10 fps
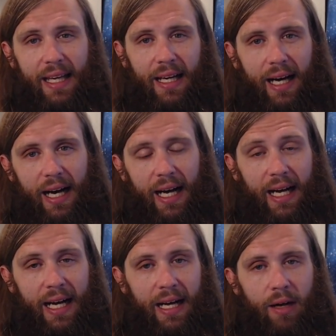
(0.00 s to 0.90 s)

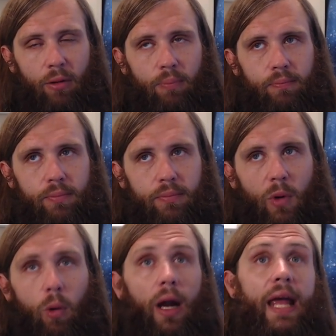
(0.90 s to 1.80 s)
uh,
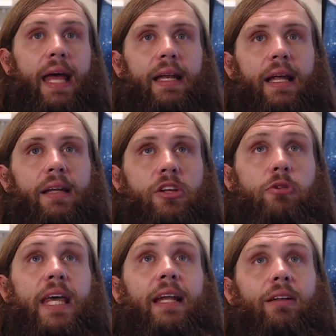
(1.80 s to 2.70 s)
or it you
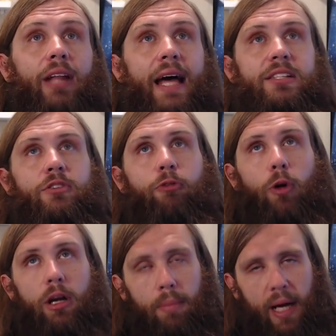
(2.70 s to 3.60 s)
get less for
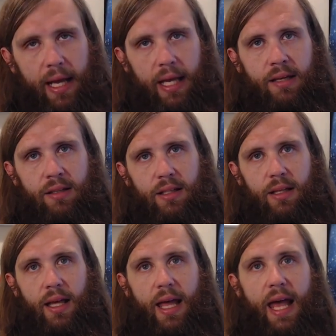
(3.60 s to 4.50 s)
your money,
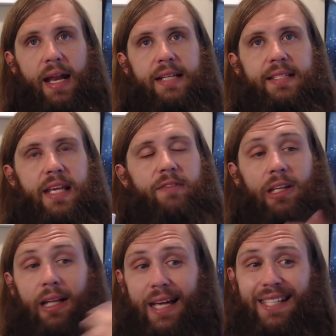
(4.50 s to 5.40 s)
and it's
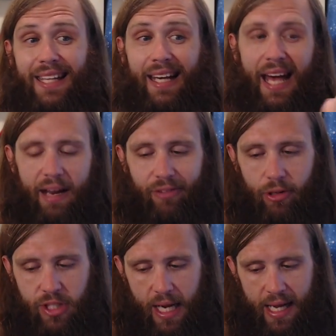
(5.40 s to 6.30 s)
even less than
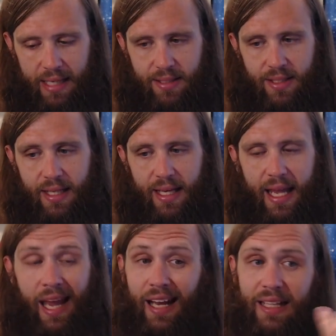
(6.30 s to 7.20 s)
advertised,
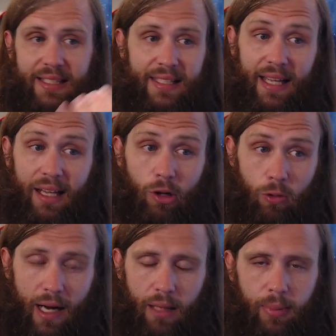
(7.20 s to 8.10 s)
and it's
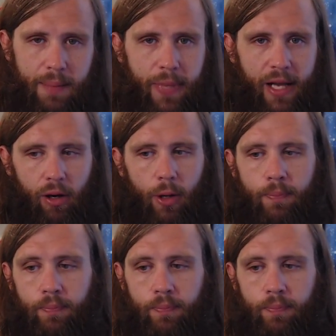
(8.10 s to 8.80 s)
incredibly bitter,